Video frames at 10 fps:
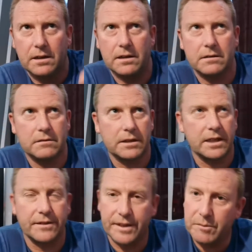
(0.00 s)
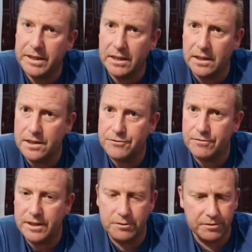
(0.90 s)
I can't think when the last
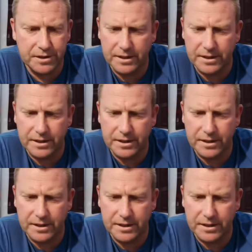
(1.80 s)
release was.